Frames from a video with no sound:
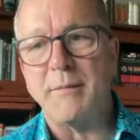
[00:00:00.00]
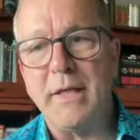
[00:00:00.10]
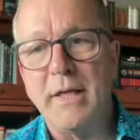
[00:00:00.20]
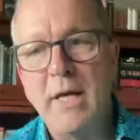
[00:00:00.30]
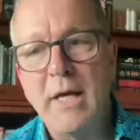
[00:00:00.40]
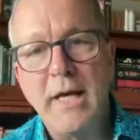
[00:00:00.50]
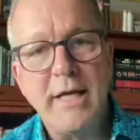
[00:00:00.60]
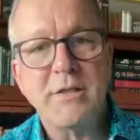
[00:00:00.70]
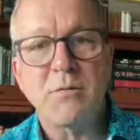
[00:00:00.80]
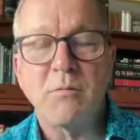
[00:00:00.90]
I mean,
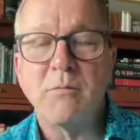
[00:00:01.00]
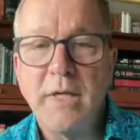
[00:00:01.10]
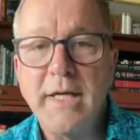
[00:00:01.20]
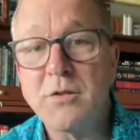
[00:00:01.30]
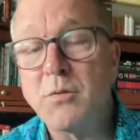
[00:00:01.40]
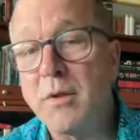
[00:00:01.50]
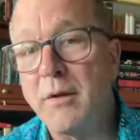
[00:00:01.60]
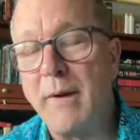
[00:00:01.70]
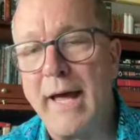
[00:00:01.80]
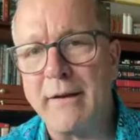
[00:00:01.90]
it's really
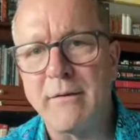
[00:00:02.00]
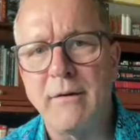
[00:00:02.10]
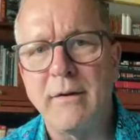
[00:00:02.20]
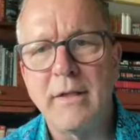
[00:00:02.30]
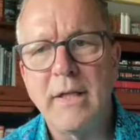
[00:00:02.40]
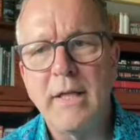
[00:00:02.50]
radical.